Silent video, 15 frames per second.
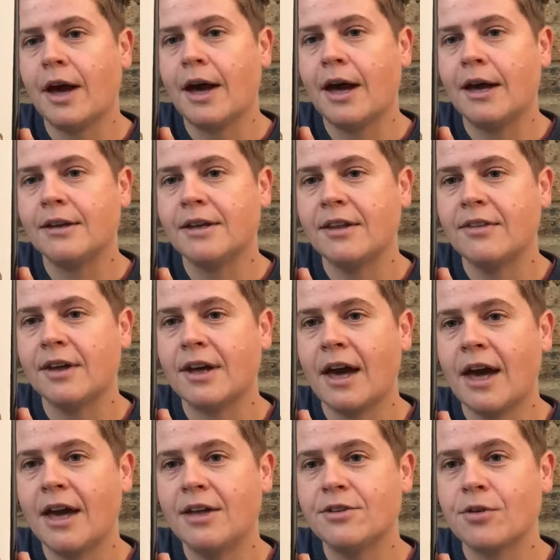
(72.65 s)
And in the
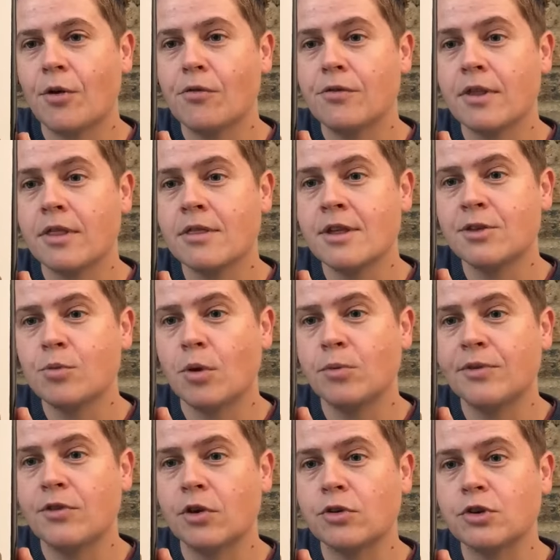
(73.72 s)
case of this one,
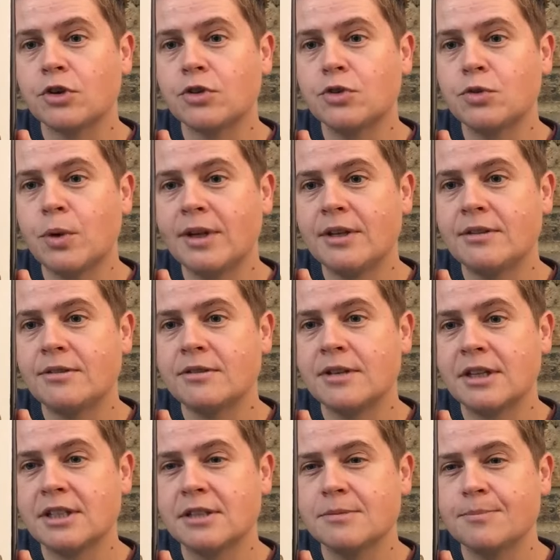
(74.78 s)
we've got
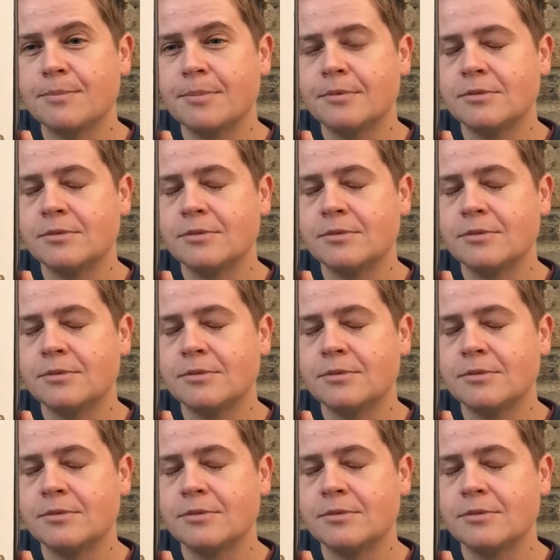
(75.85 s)
64%